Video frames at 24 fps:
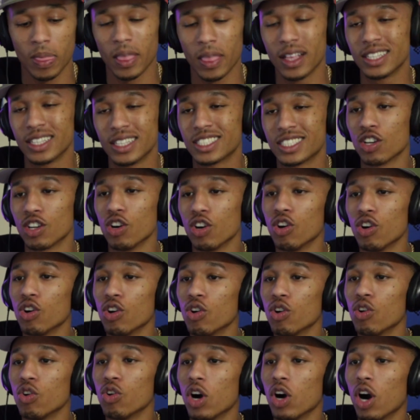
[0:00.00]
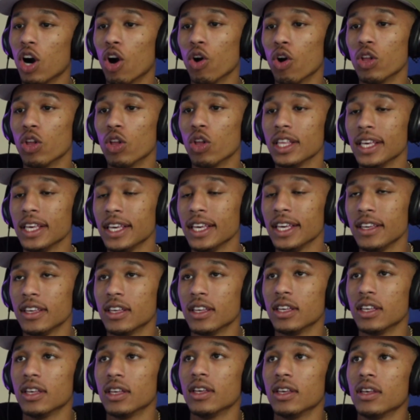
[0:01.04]
So only
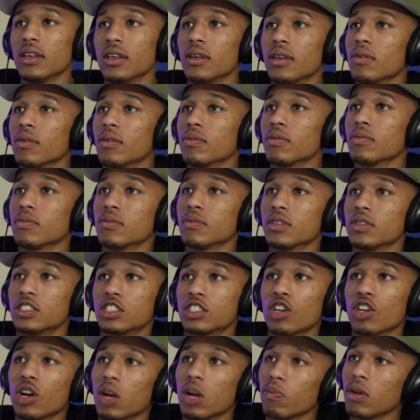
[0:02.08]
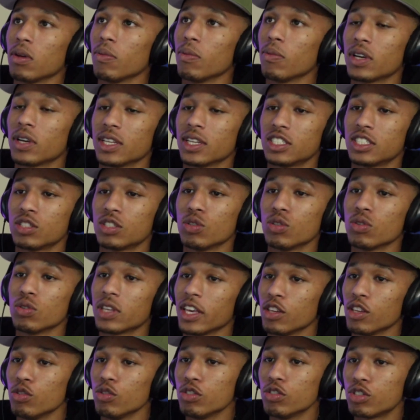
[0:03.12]
certain people can shoot.
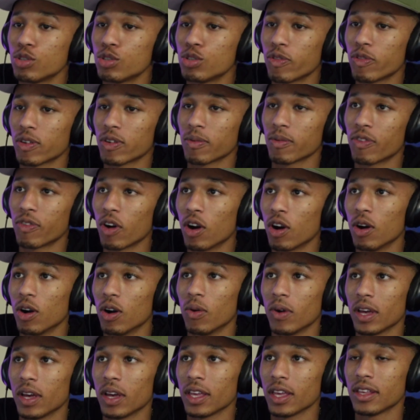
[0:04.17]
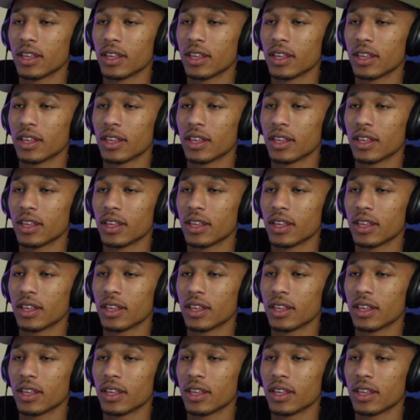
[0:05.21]
Can you shoot from far away?